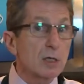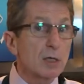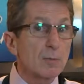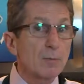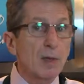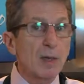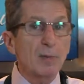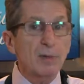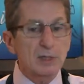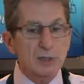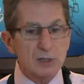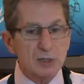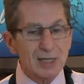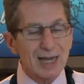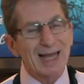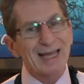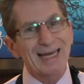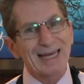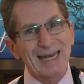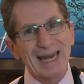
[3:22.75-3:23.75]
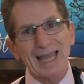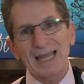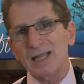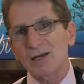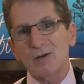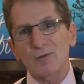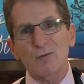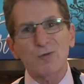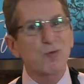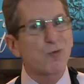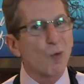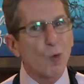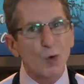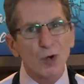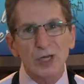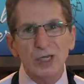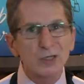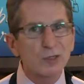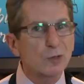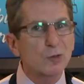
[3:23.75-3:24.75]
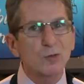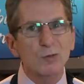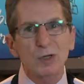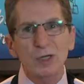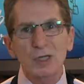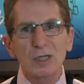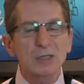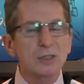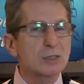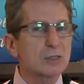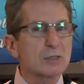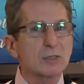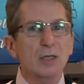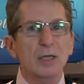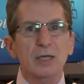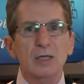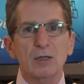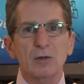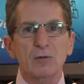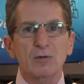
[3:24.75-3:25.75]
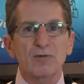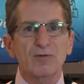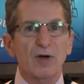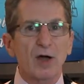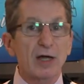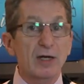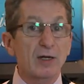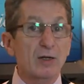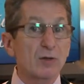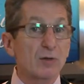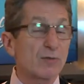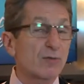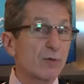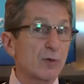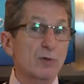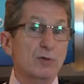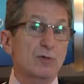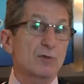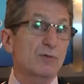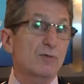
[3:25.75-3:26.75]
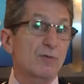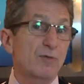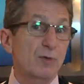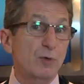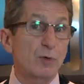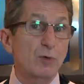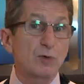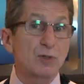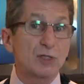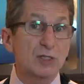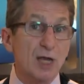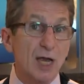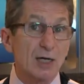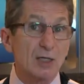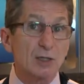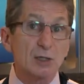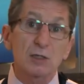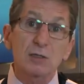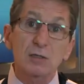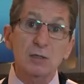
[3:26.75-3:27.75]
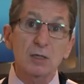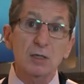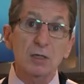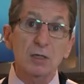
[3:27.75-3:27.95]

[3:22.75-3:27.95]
Maybe it's not negative 40 degrees like you'd find in the frozen food section,